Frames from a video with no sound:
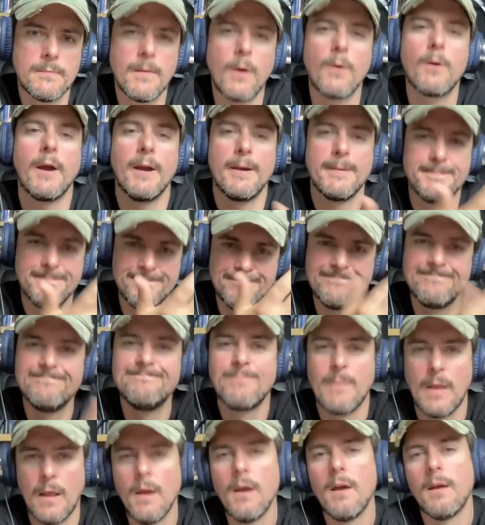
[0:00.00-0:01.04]
Okay.
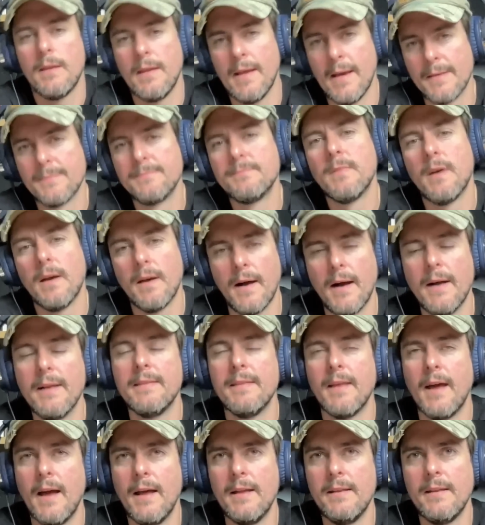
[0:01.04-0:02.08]
Yeah.
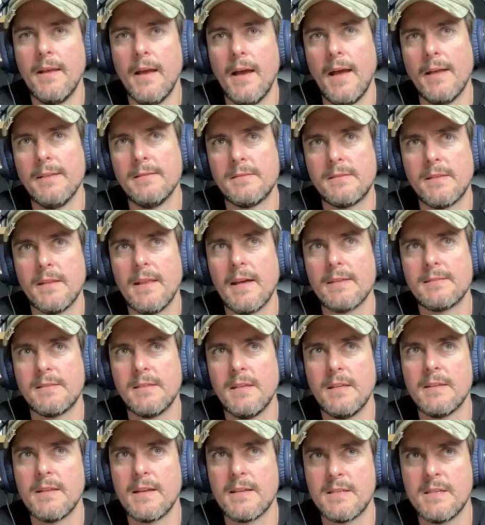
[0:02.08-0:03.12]
And
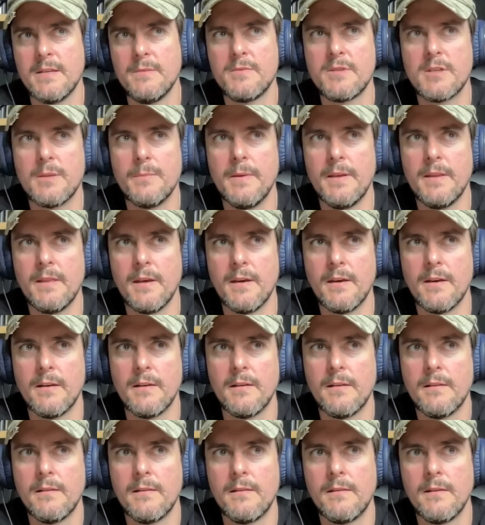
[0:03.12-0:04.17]
that seems to be
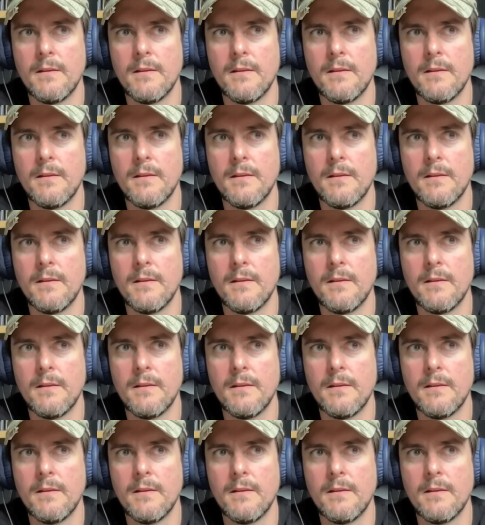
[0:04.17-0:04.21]
the